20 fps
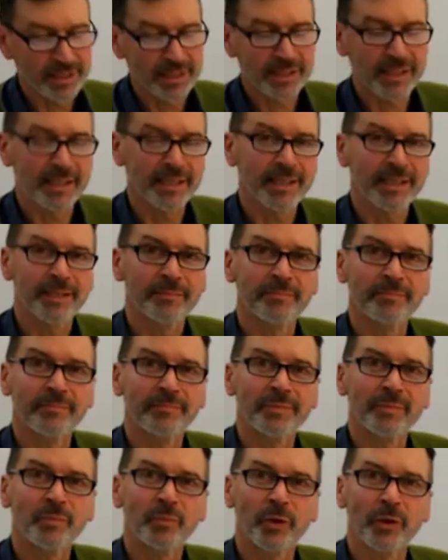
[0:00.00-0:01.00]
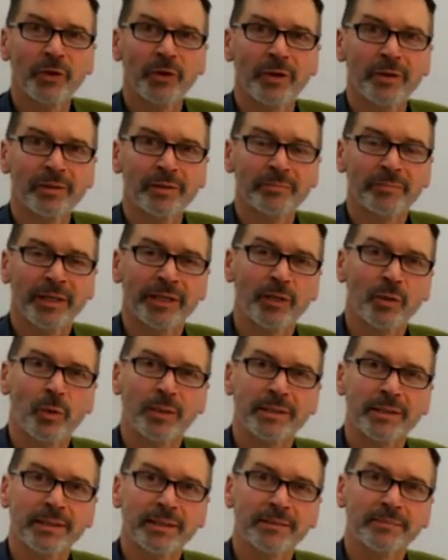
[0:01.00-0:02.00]
see him work on better
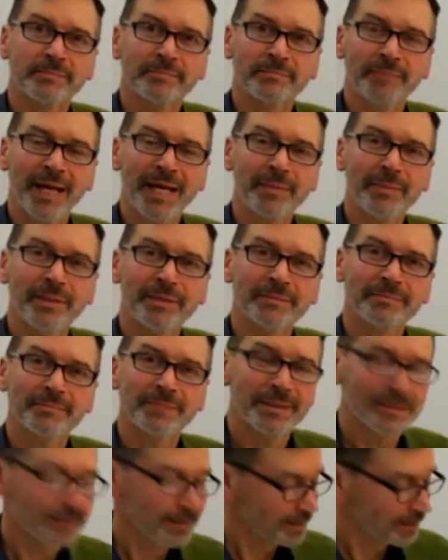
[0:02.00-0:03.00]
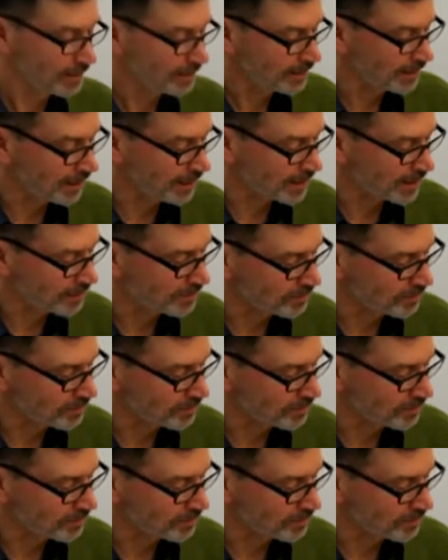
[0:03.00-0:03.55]
quality paper. That's